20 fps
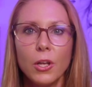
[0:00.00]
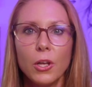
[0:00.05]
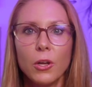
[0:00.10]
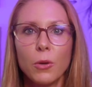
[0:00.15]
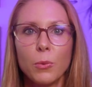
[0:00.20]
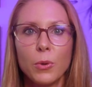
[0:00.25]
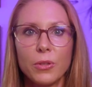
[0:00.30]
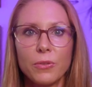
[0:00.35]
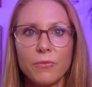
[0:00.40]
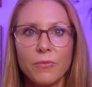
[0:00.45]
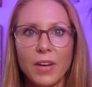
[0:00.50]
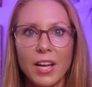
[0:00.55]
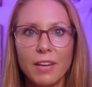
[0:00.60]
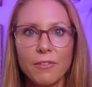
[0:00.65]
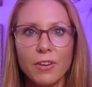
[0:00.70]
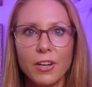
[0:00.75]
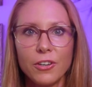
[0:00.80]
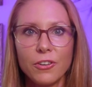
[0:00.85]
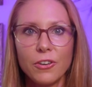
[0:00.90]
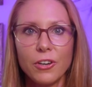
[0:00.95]
With
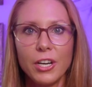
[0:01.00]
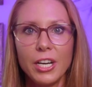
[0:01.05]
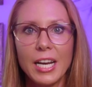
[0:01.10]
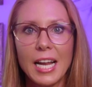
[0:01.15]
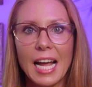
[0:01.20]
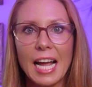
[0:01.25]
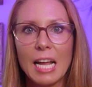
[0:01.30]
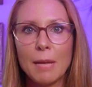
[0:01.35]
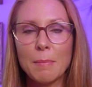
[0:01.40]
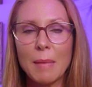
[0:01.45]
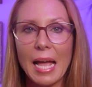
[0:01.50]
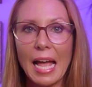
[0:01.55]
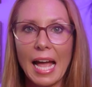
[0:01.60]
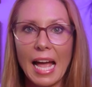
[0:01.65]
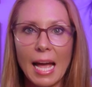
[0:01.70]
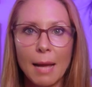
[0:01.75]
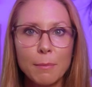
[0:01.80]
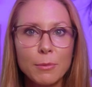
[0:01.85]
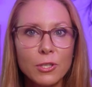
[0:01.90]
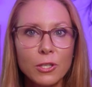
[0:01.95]
500, I'm
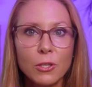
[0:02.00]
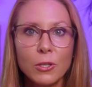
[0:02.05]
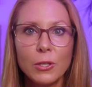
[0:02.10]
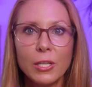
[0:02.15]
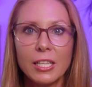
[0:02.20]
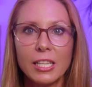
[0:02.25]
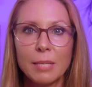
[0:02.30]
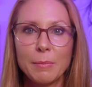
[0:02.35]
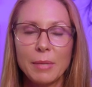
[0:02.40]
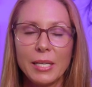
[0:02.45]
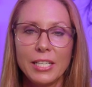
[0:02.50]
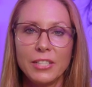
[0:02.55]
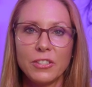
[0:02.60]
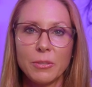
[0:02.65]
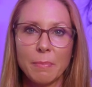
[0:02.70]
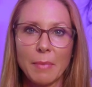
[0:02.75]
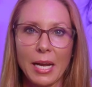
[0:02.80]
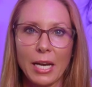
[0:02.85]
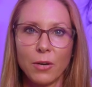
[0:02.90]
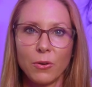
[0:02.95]
absolutely limited
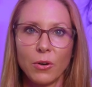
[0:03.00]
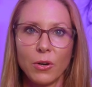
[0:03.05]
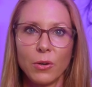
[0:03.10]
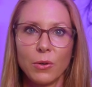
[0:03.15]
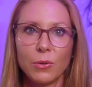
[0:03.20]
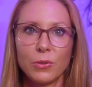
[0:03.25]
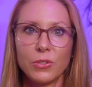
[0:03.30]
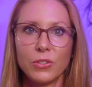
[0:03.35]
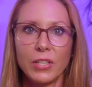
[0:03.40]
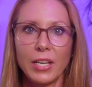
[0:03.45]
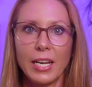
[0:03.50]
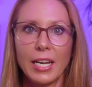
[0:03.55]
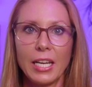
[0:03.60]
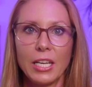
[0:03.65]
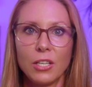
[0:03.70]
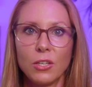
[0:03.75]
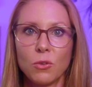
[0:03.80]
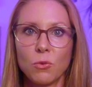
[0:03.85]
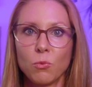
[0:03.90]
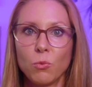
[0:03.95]
to micros
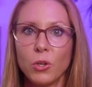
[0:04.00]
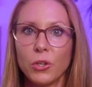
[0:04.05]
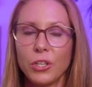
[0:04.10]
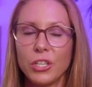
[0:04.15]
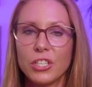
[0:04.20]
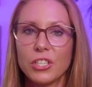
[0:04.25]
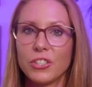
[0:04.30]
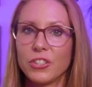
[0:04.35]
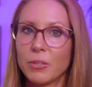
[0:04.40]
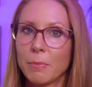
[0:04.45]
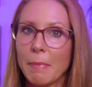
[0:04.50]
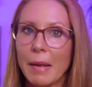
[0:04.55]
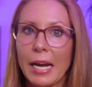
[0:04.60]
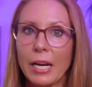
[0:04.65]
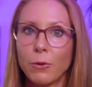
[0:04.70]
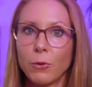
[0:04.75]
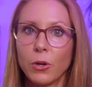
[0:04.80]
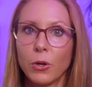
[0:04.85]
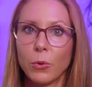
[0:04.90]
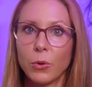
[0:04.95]
and really just a
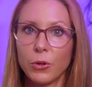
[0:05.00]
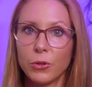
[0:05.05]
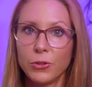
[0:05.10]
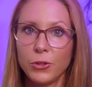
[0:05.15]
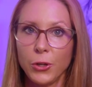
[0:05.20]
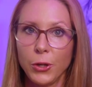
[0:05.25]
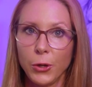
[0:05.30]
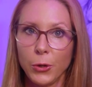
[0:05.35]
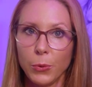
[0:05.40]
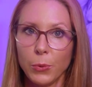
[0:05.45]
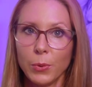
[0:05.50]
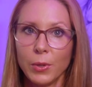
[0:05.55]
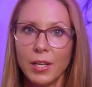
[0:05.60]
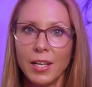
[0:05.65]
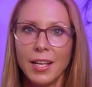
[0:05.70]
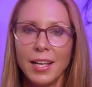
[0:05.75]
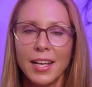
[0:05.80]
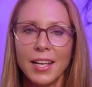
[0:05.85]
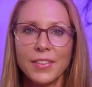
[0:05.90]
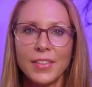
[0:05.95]
micro or two.
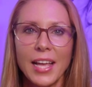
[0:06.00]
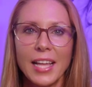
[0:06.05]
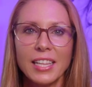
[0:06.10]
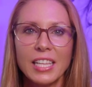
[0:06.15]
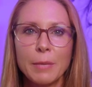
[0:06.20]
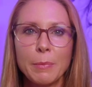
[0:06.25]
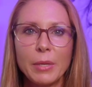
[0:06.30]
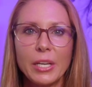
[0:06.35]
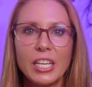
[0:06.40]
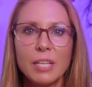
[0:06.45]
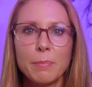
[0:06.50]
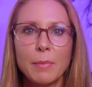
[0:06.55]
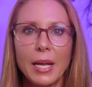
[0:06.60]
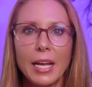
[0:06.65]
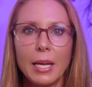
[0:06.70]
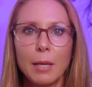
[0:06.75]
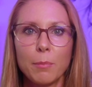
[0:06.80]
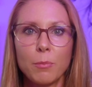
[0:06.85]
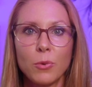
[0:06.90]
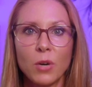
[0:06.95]
That limited
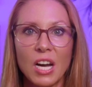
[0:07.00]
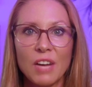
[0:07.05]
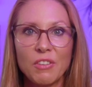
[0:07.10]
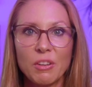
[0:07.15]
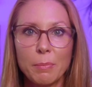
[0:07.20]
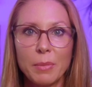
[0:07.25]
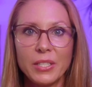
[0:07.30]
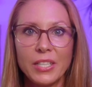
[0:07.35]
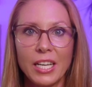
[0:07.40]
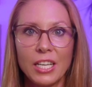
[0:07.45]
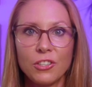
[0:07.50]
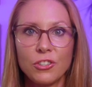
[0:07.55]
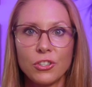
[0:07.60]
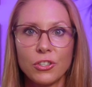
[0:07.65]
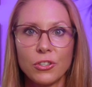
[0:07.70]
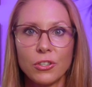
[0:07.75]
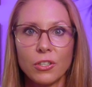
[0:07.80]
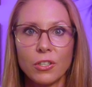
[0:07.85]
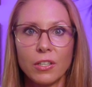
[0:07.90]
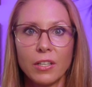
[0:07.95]
my profit
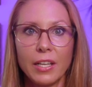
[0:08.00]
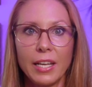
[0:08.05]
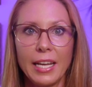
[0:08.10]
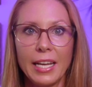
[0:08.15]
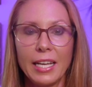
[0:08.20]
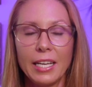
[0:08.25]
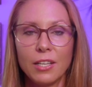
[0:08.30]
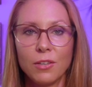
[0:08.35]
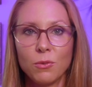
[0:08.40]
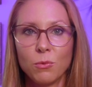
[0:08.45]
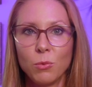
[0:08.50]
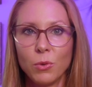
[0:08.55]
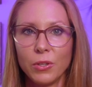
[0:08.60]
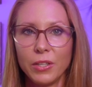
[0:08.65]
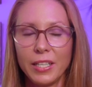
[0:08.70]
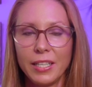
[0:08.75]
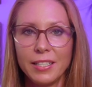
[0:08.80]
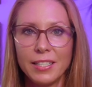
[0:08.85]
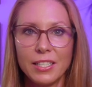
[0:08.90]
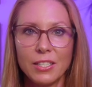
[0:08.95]
potential and
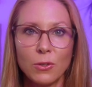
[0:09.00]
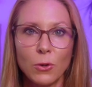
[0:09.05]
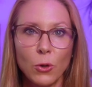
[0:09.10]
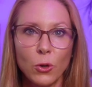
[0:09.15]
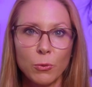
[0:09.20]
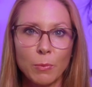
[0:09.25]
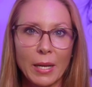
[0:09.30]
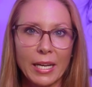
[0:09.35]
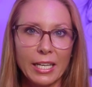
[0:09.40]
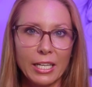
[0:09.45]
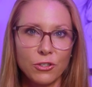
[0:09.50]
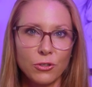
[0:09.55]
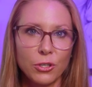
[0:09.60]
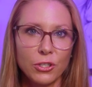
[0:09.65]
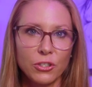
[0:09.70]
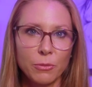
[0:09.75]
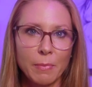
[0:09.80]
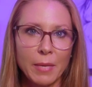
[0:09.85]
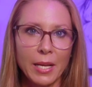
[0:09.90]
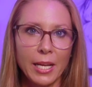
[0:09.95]
really didn't hold my
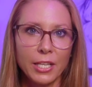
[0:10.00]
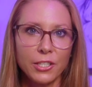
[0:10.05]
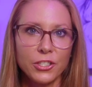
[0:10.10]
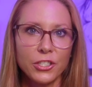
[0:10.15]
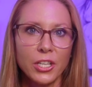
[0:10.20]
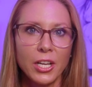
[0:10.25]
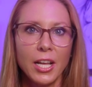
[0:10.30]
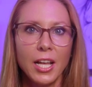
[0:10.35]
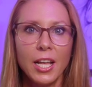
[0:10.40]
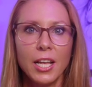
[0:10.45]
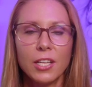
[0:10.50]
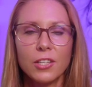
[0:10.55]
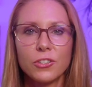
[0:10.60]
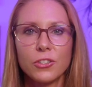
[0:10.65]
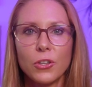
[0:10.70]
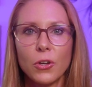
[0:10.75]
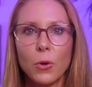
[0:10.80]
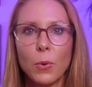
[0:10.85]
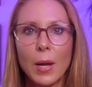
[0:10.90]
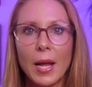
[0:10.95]
interest much.
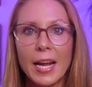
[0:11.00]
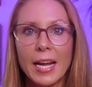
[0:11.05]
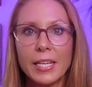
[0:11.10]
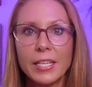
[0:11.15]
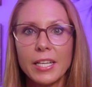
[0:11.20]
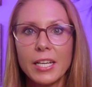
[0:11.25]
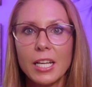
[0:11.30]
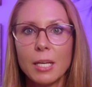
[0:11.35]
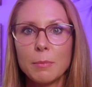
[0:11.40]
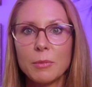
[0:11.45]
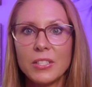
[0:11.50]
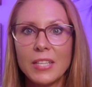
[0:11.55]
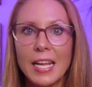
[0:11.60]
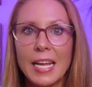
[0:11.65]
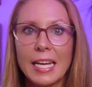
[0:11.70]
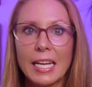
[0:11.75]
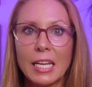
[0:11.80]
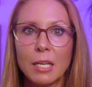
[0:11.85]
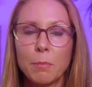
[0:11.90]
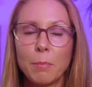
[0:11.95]
So I ended up
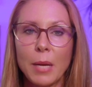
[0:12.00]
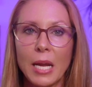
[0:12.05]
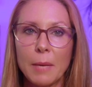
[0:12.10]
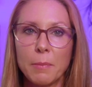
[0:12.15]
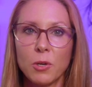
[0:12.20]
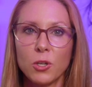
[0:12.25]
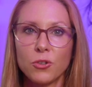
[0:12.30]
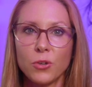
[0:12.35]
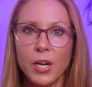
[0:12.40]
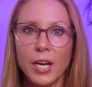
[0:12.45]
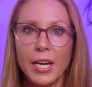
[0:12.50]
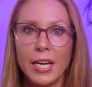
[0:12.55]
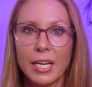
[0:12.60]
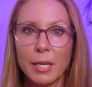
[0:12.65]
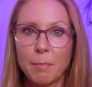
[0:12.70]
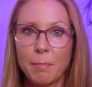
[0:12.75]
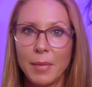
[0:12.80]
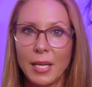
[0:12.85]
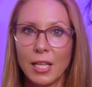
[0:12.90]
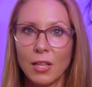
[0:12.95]
staying in paper trading
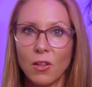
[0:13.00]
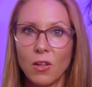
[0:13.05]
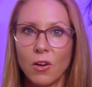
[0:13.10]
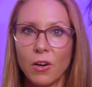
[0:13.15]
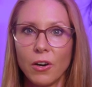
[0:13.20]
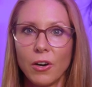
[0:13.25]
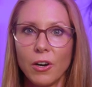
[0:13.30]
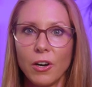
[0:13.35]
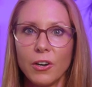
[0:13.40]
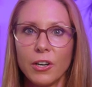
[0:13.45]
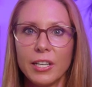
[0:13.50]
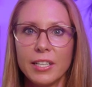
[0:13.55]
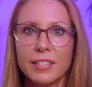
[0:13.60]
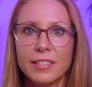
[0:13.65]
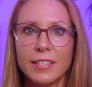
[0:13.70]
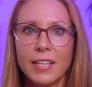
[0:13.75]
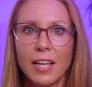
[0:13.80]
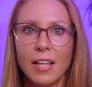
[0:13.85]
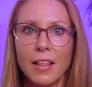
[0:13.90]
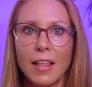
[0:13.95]
a bit longer
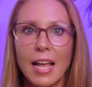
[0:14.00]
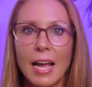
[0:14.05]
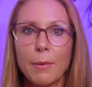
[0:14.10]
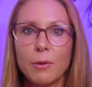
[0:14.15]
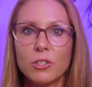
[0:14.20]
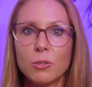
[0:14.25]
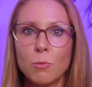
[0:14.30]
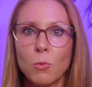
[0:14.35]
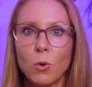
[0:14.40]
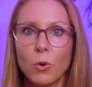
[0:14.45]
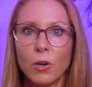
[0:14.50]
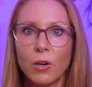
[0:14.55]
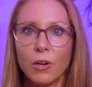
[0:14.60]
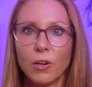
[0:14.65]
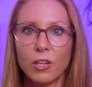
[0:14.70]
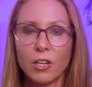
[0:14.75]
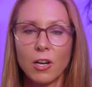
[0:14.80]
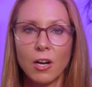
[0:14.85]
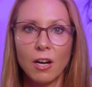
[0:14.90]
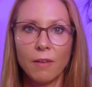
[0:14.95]
until I was
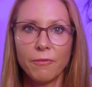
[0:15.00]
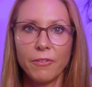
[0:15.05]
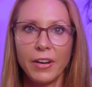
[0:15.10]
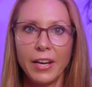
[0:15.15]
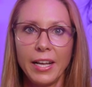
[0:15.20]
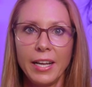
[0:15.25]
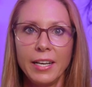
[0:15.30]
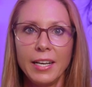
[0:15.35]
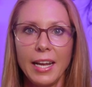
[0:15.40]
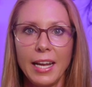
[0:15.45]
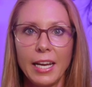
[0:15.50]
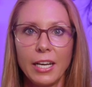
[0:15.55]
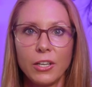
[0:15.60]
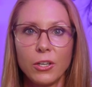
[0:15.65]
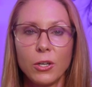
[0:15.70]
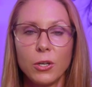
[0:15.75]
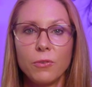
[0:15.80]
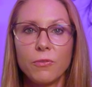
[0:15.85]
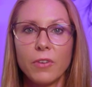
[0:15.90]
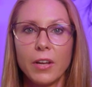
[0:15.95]
more confident
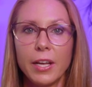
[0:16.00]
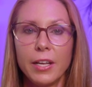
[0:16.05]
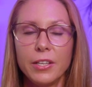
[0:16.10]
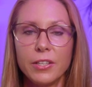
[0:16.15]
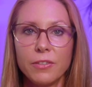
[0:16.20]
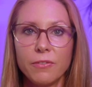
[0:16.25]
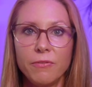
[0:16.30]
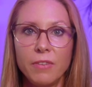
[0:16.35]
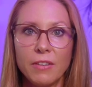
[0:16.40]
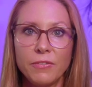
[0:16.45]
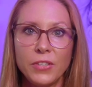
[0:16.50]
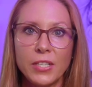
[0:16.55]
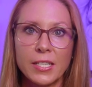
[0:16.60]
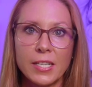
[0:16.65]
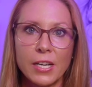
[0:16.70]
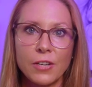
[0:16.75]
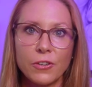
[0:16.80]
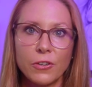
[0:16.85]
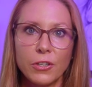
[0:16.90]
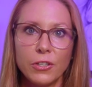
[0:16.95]
and could fund
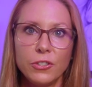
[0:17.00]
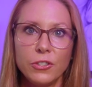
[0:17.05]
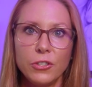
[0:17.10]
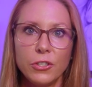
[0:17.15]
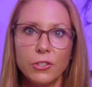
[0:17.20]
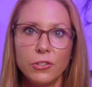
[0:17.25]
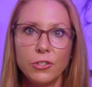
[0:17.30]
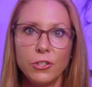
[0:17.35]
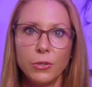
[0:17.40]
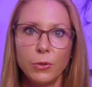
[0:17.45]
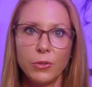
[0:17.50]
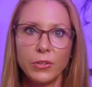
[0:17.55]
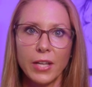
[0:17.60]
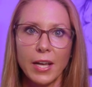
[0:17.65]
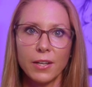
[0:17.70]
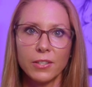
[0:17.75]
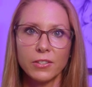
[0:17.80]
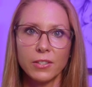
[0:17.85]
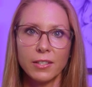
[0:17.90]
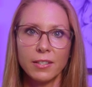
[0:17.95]
$1,500 to
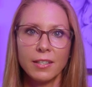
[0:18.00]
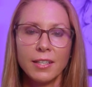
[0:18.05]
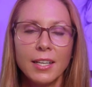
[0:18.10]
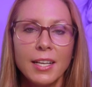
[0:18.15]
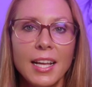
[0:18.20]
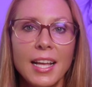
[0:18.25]
$2,000.